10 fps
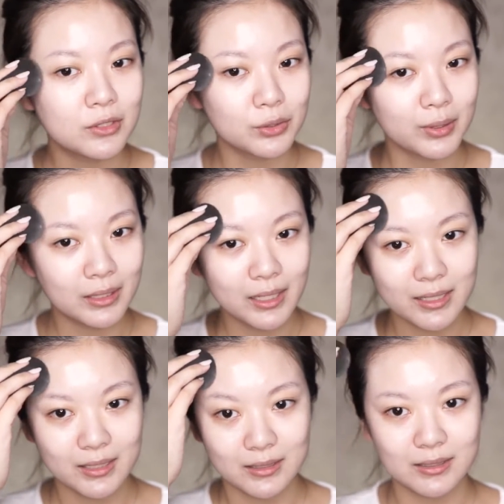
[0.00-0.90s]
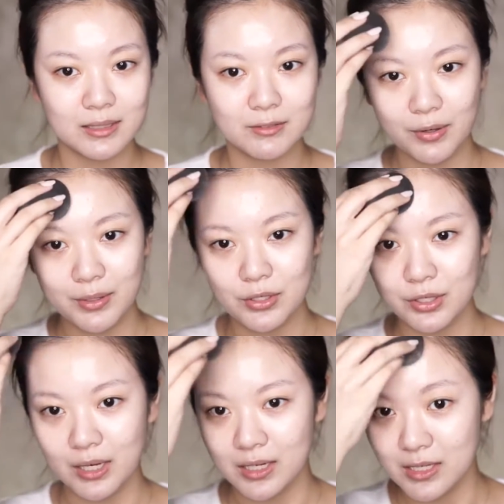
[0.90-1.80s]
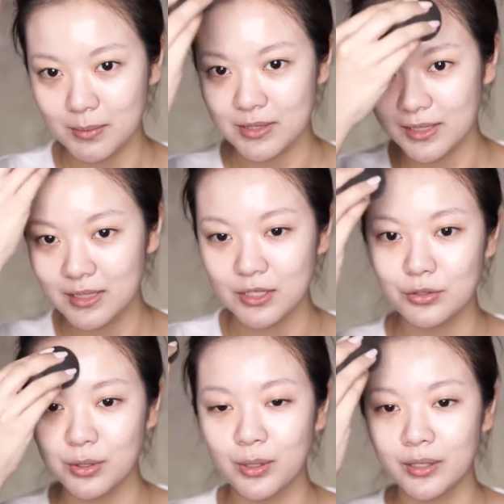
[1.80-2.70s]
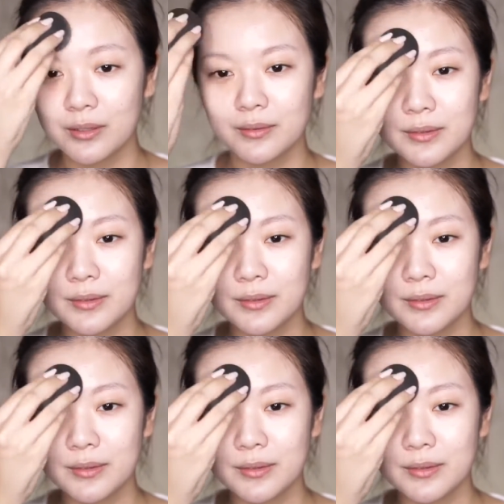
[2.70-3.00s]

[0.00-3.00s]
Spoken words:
so I like that this foundation kind of smells like tea tree oil.